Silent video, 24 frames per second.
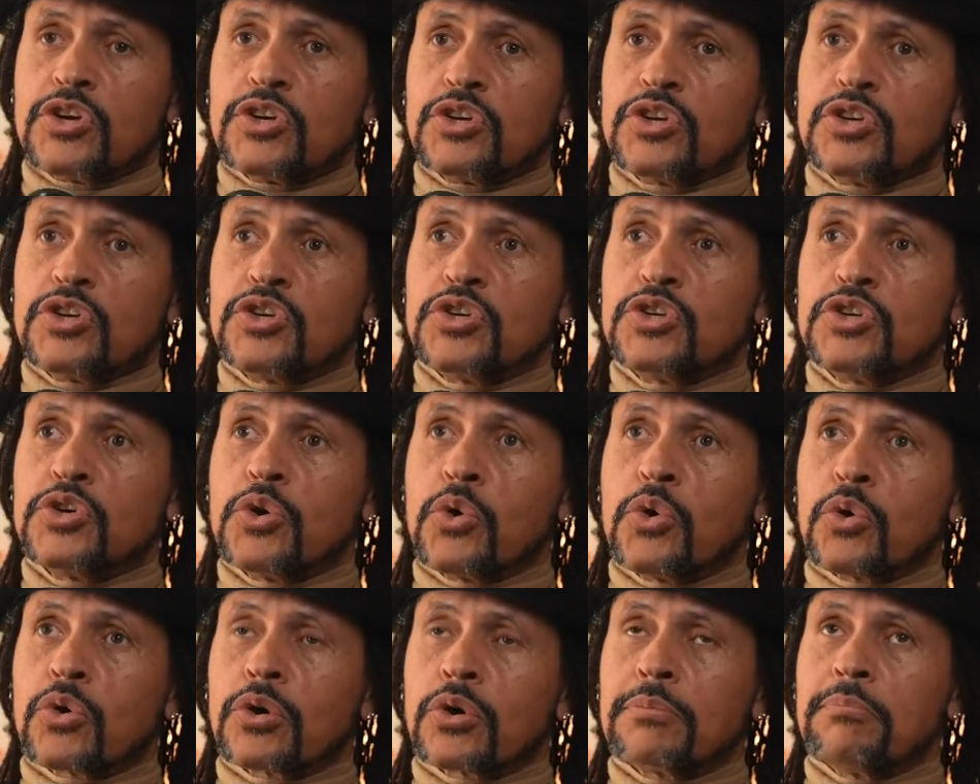
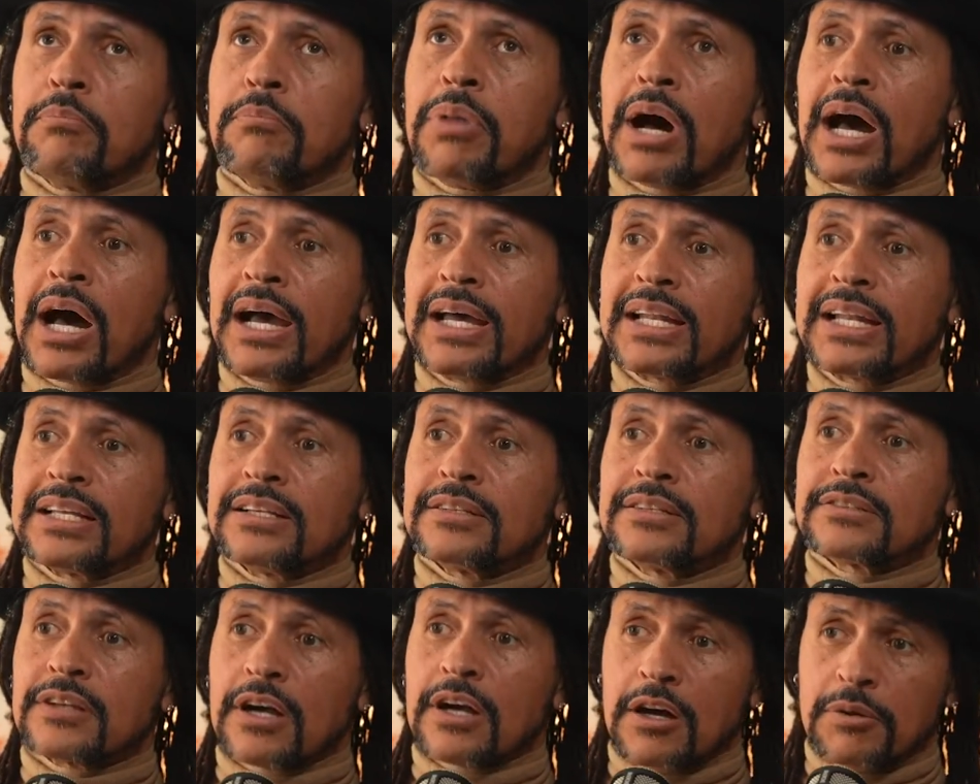your body
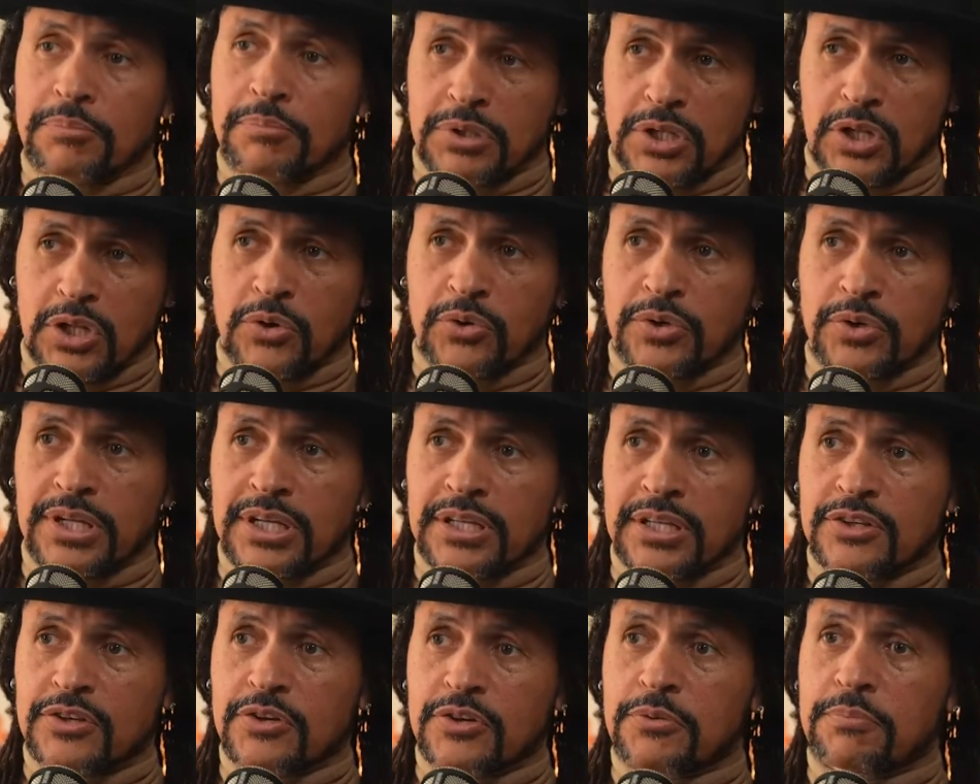is
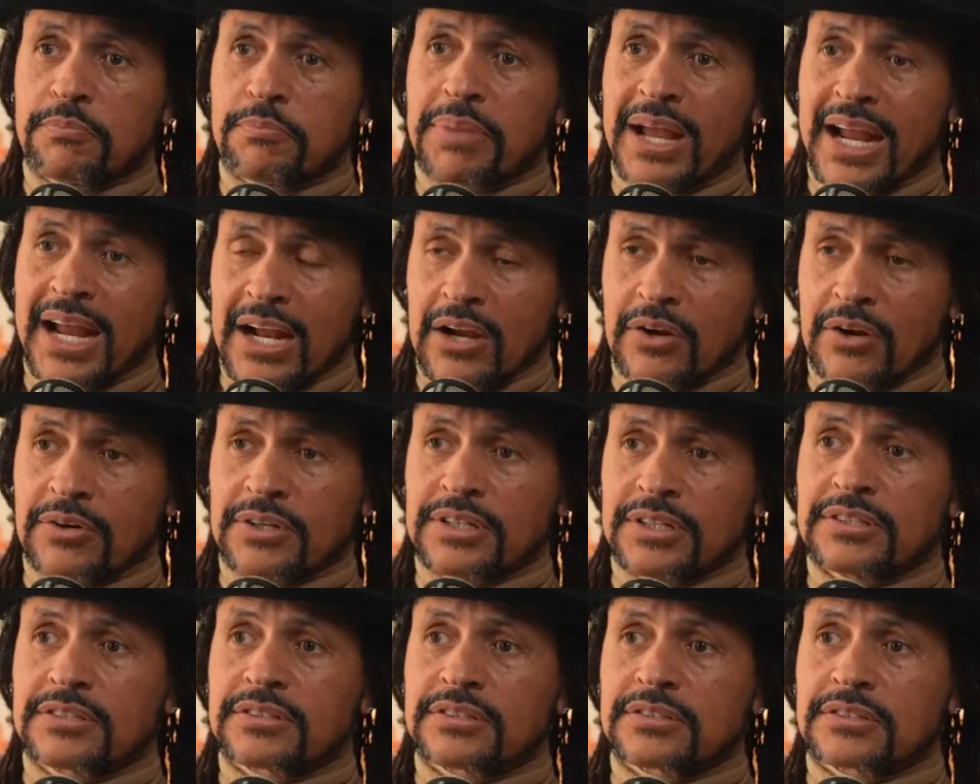uploading your
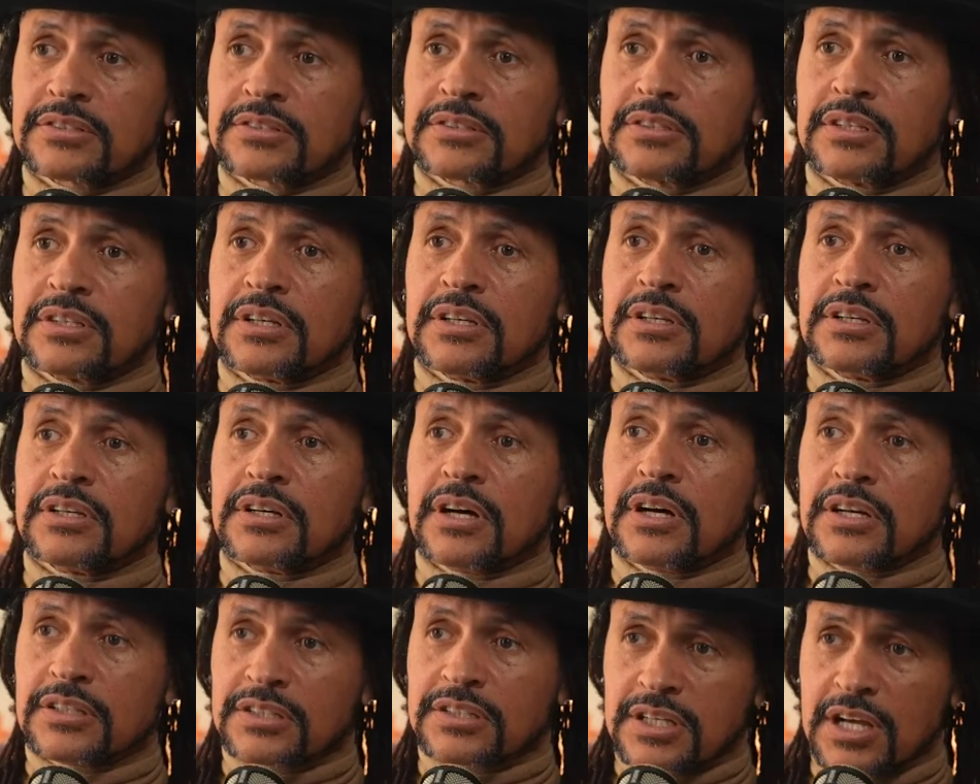parents'
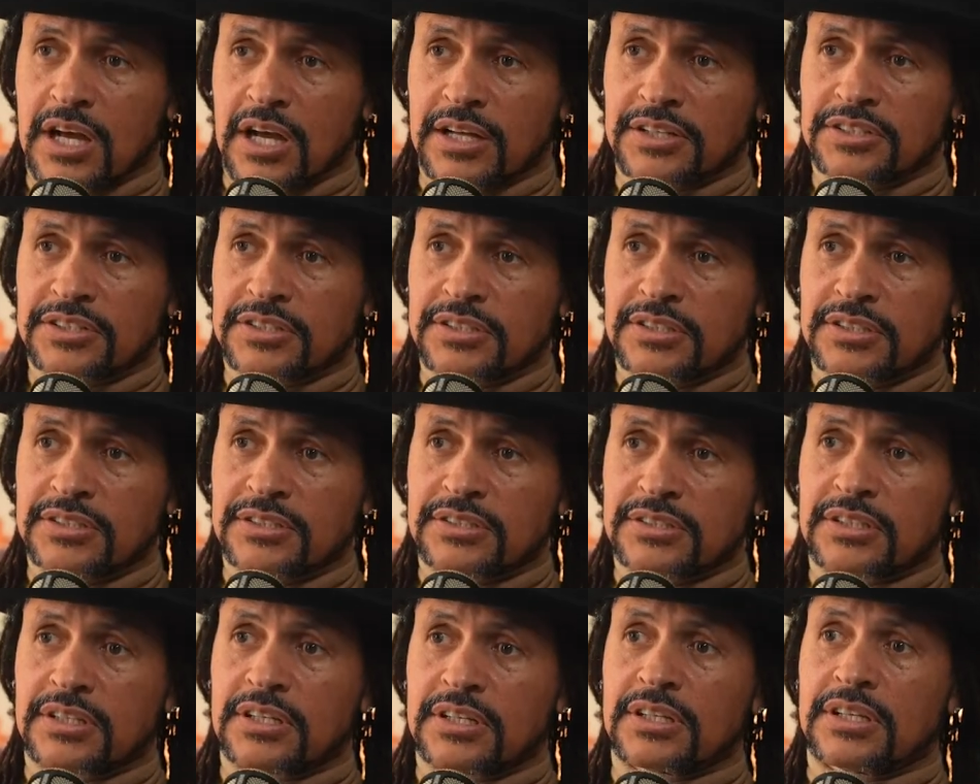
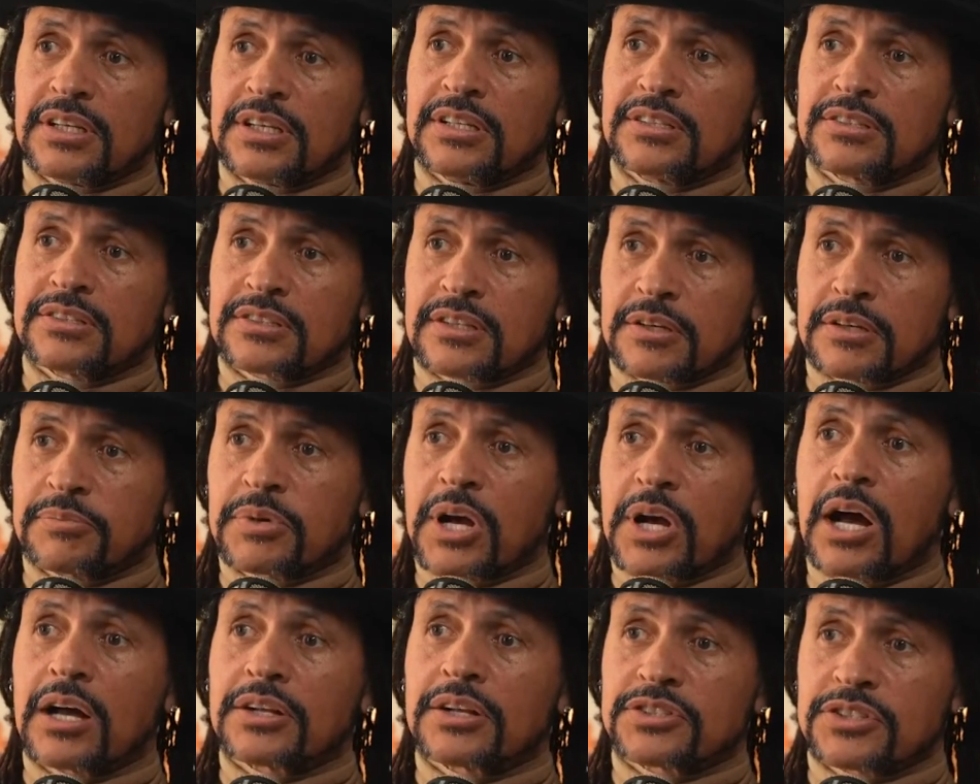unconscious and
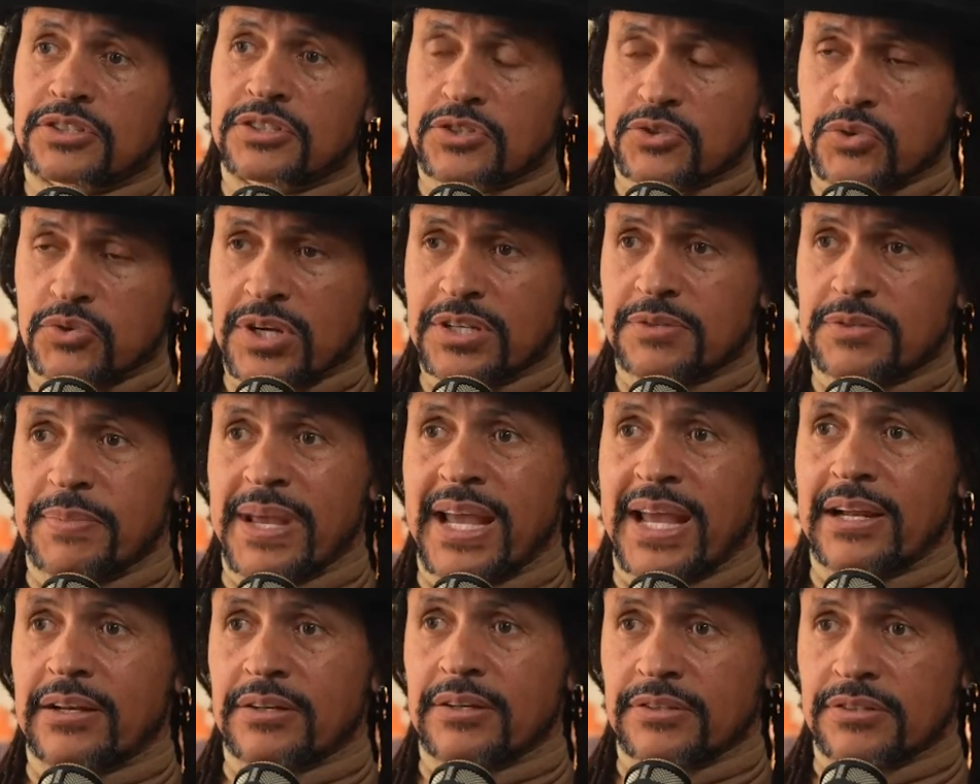subconscious stress
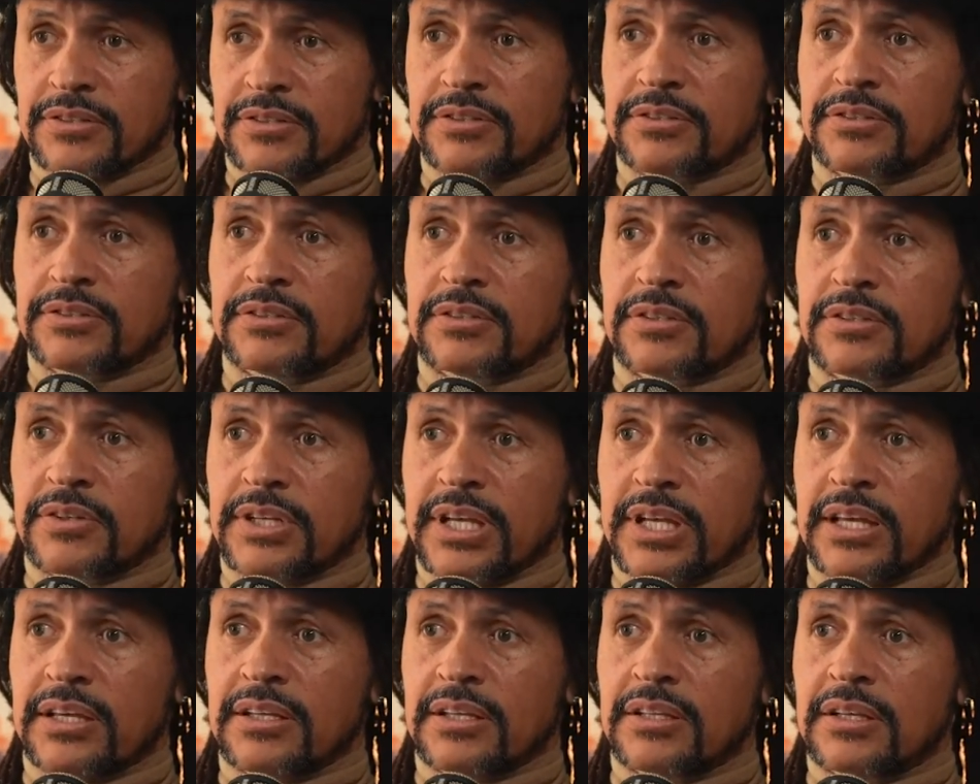patterns,
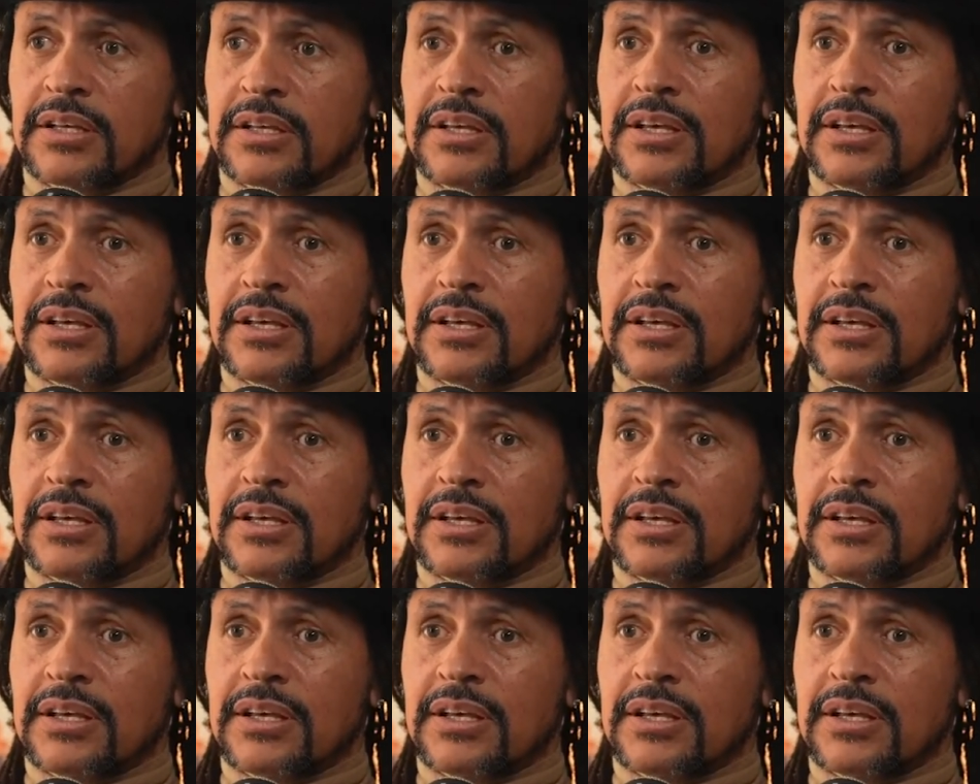okay?